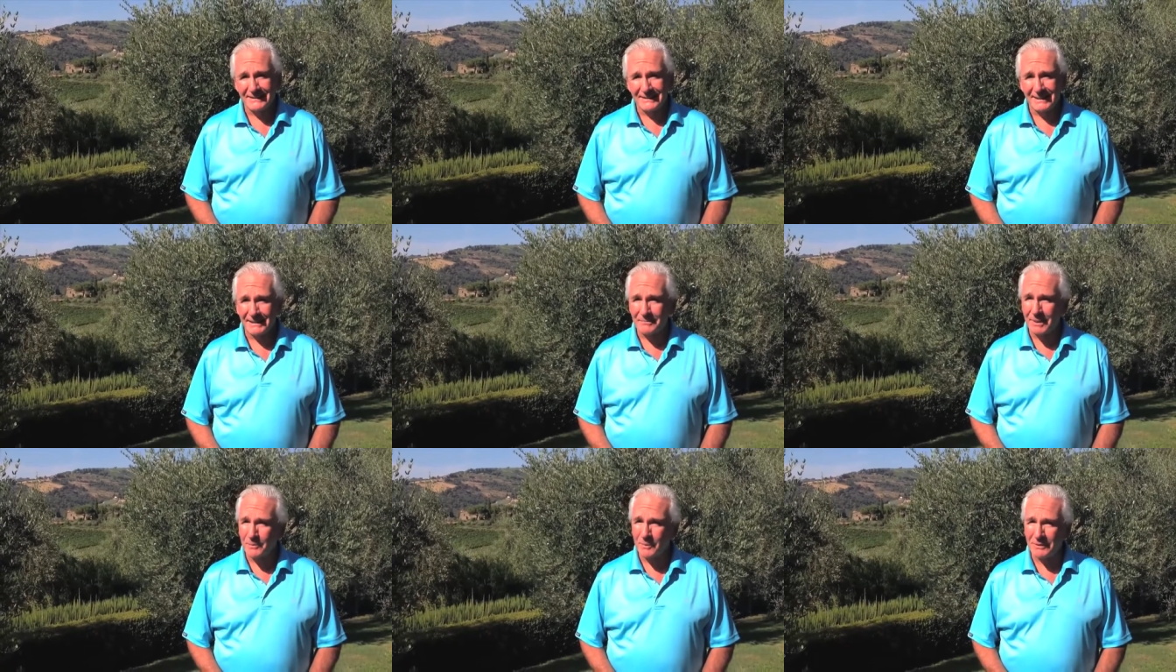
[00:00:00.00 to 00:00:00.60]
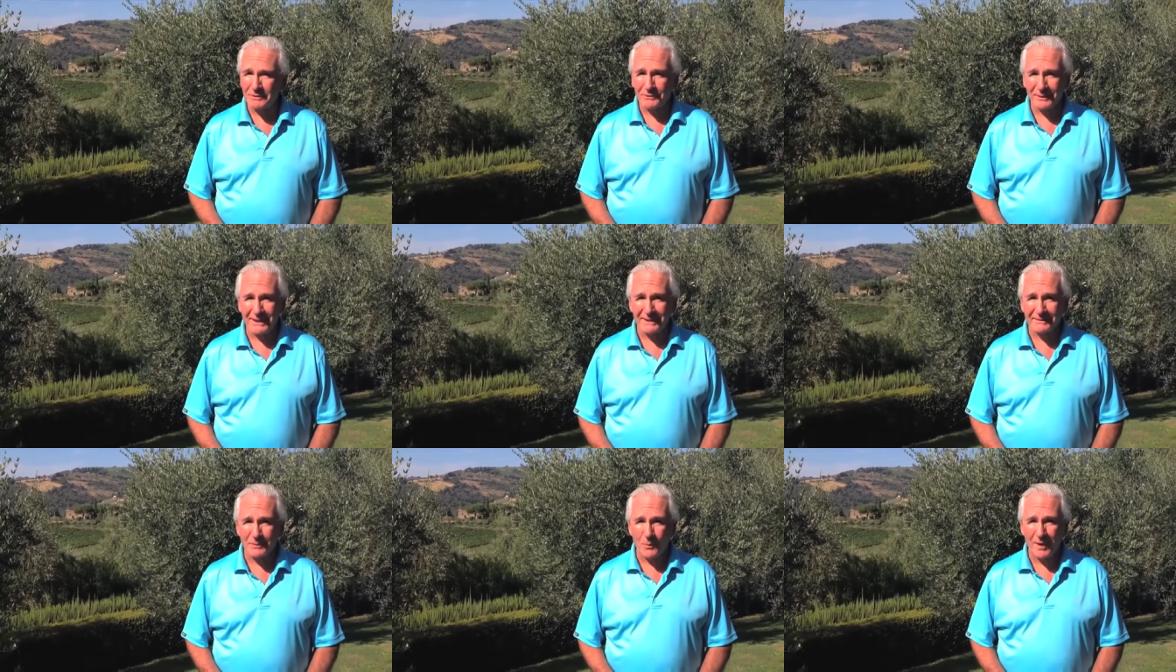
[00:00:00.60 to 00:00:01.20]
I met one
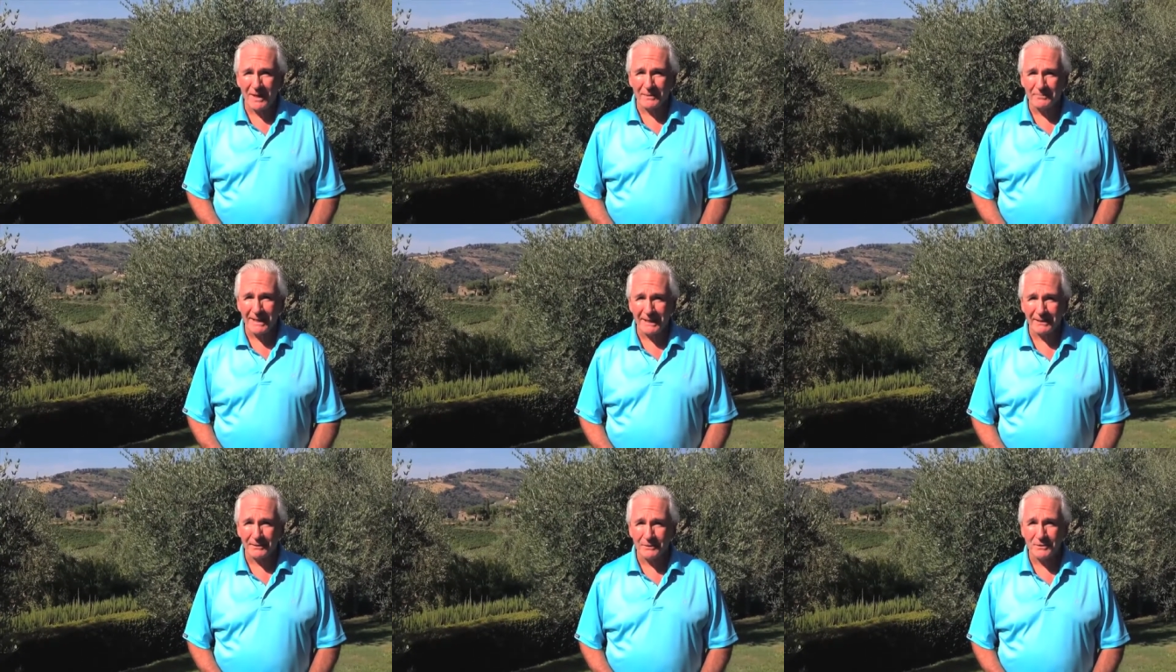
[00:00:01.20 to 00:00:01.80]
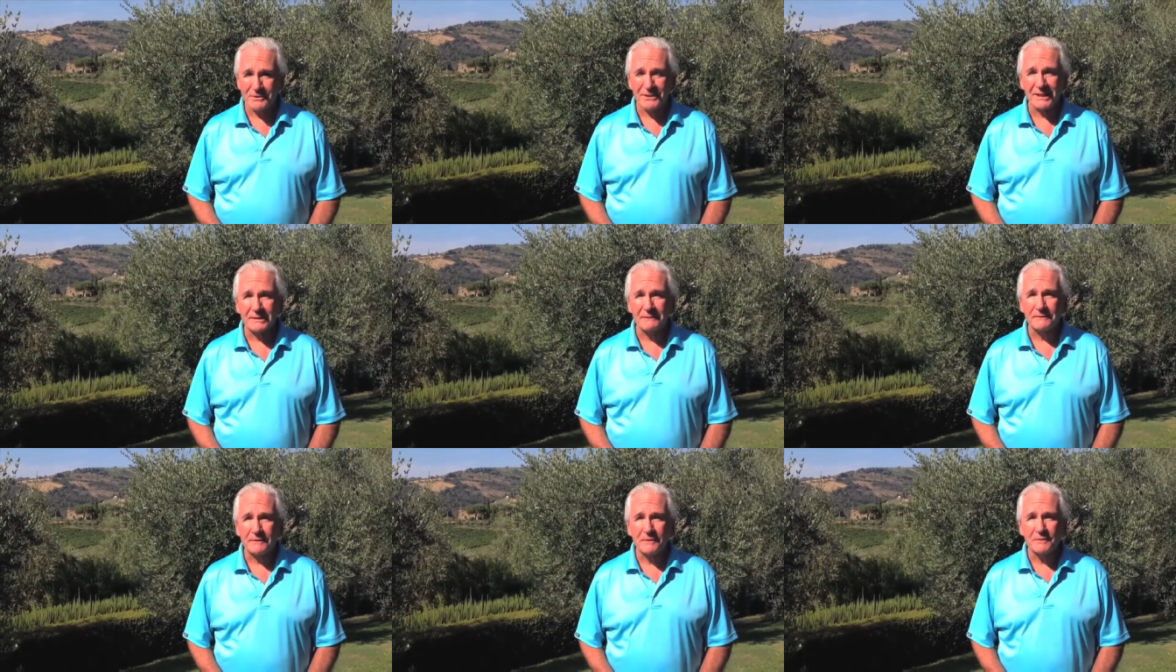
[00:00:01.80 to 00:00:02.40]
creative winemaker who sent
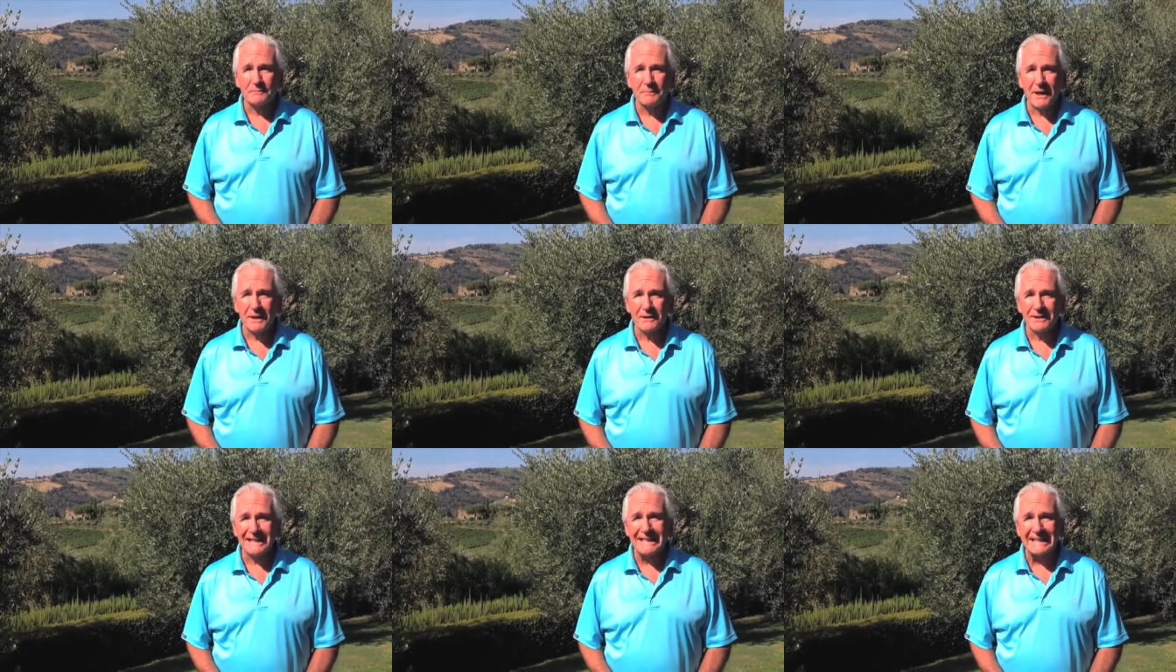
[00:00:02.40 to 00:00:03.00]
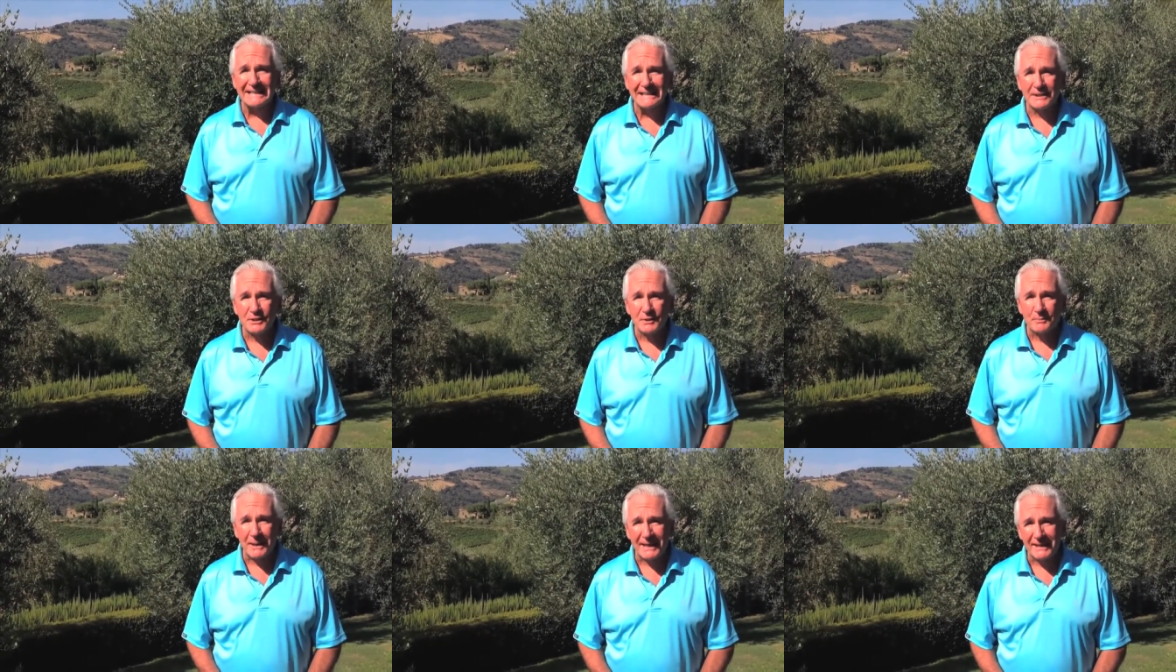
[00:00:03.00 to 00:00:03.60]
the first bottle into
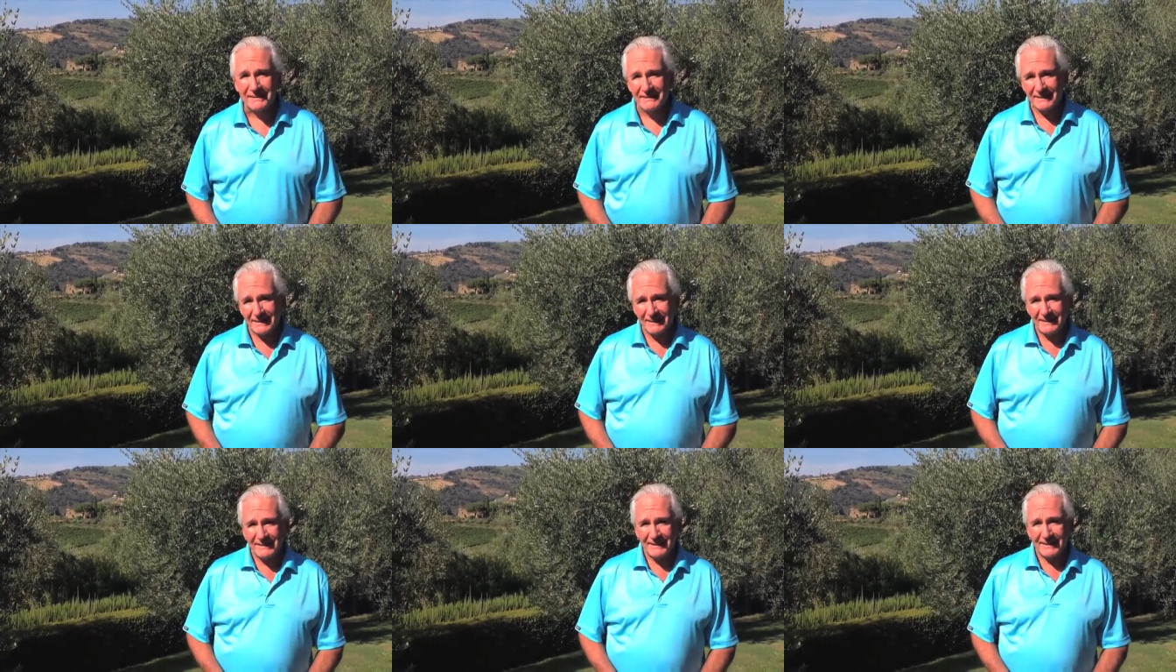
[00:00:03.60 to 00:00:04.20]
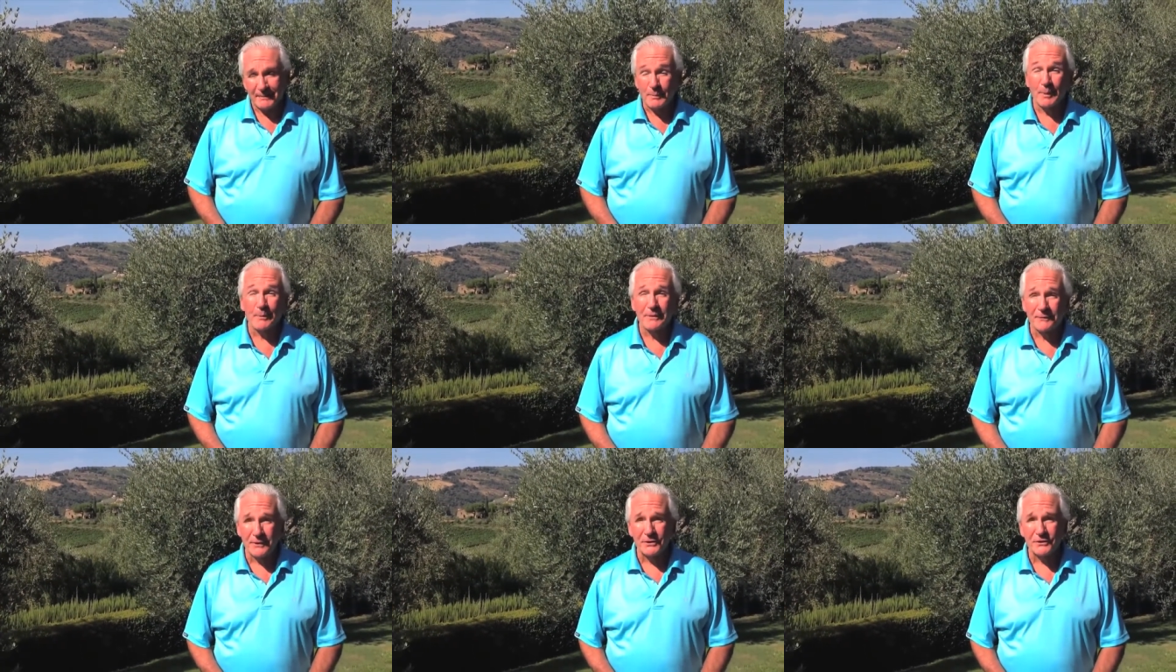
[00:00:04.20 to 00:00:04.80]
space, and we were
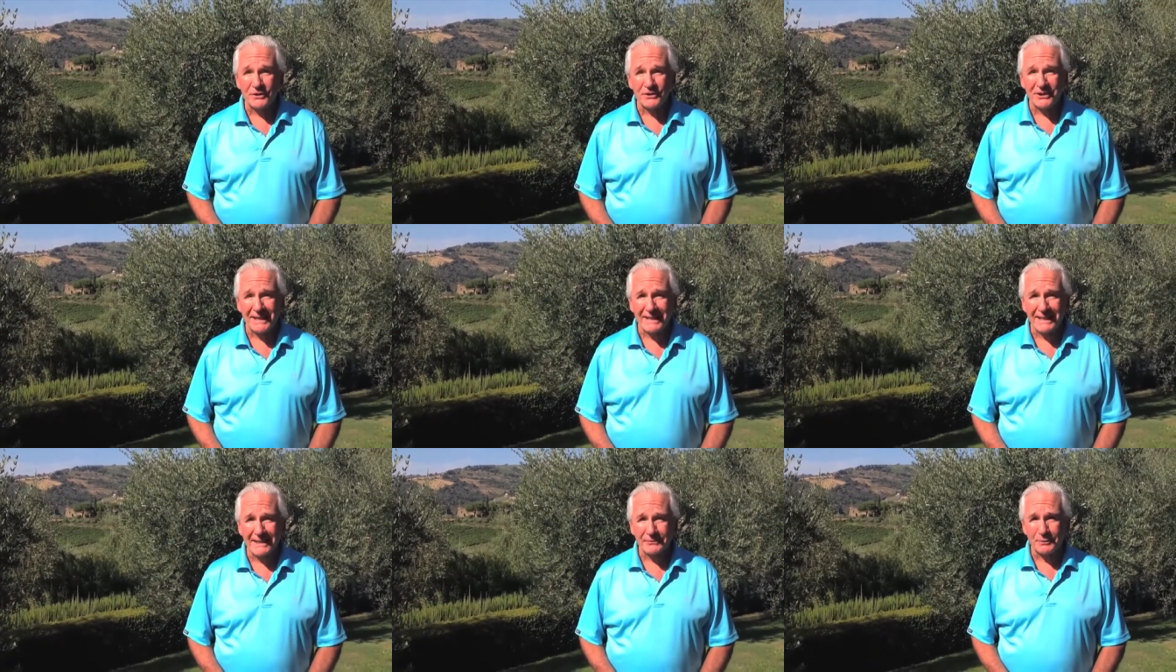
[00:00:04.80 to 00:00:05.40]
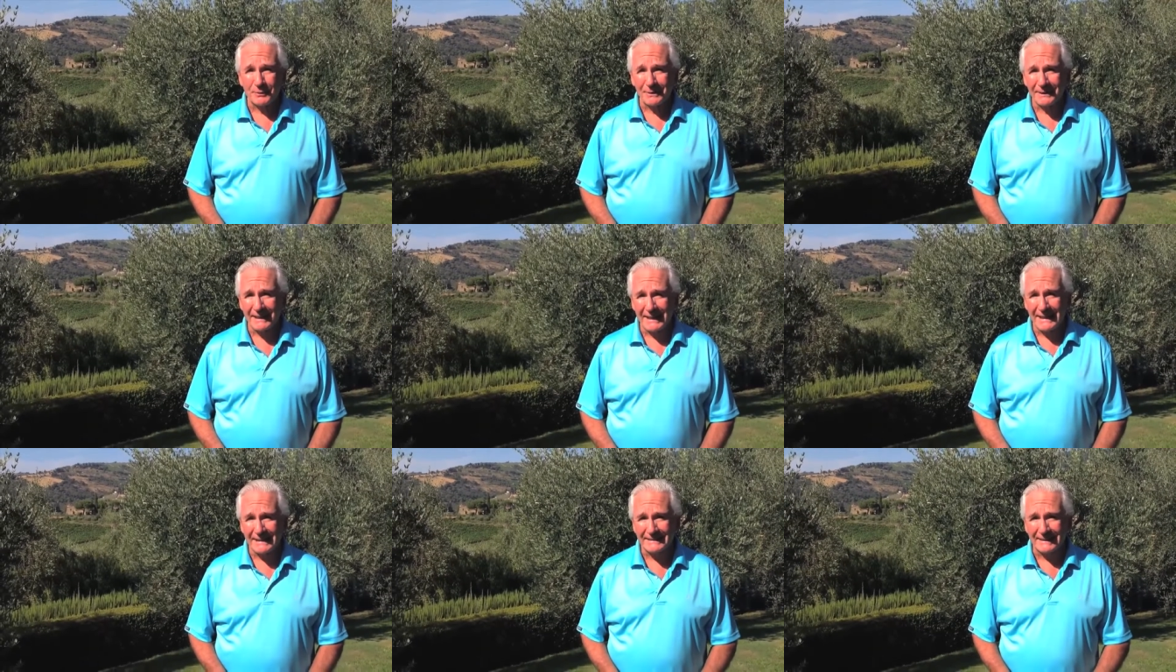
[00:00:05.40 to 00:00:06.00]
the first to see it after it
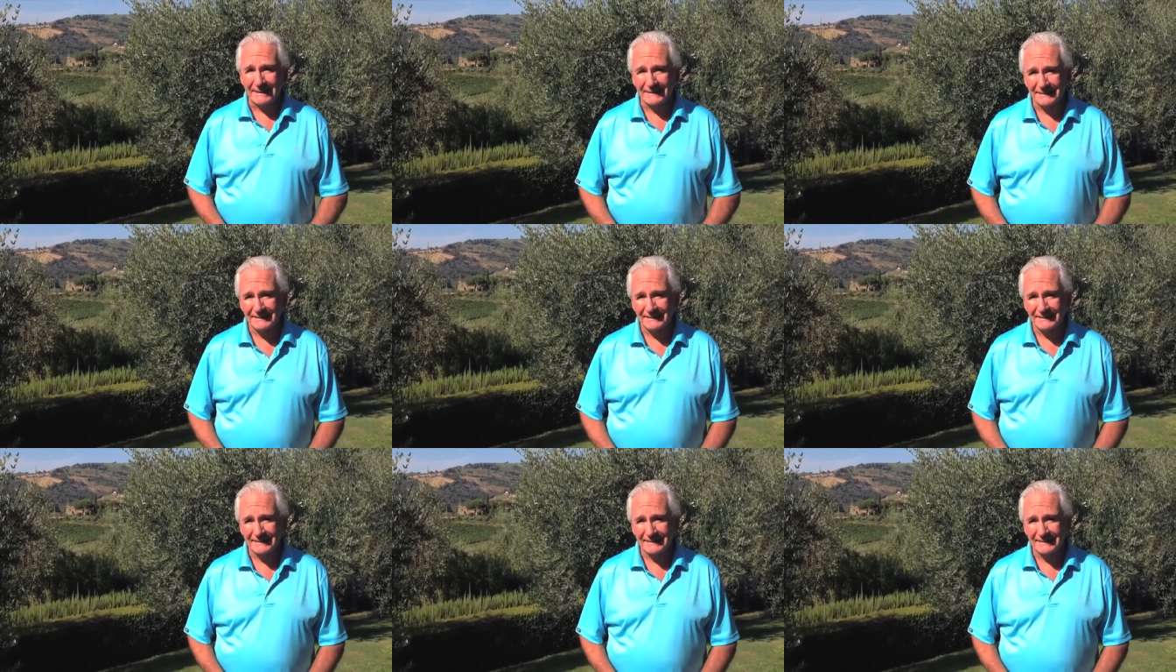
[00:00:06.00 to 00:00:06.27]
landed.